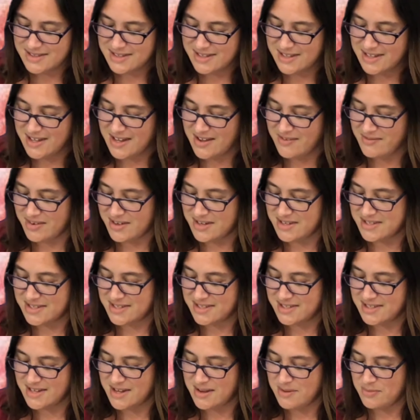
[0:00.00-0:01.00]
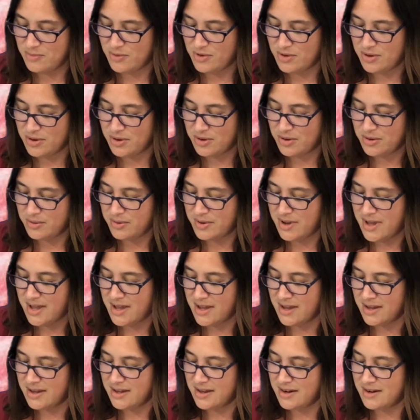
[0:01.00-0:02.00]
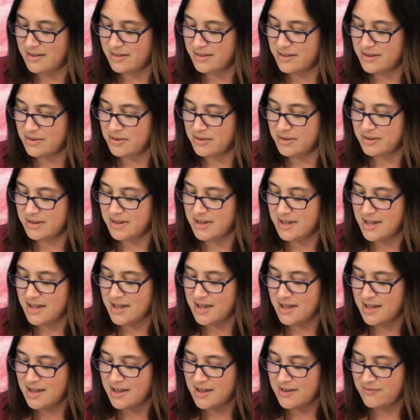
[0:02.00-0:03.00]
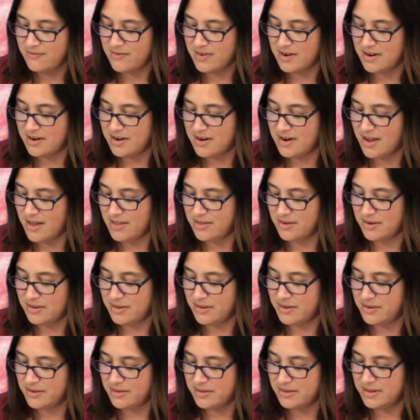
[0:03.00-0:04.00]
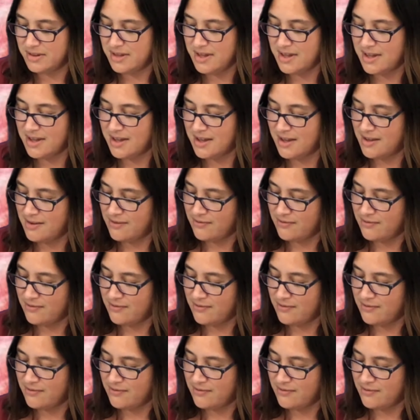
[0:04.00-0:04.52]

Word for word: Let's give it a stem real quick and a little leaf and another little leaf.